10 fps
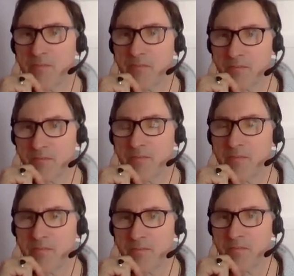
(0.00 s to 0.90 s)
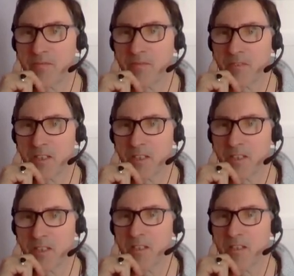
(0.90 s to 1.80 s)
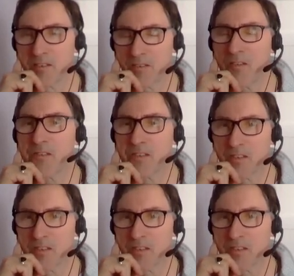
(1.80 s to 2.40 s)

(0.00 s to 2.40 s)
The person shown says nothing.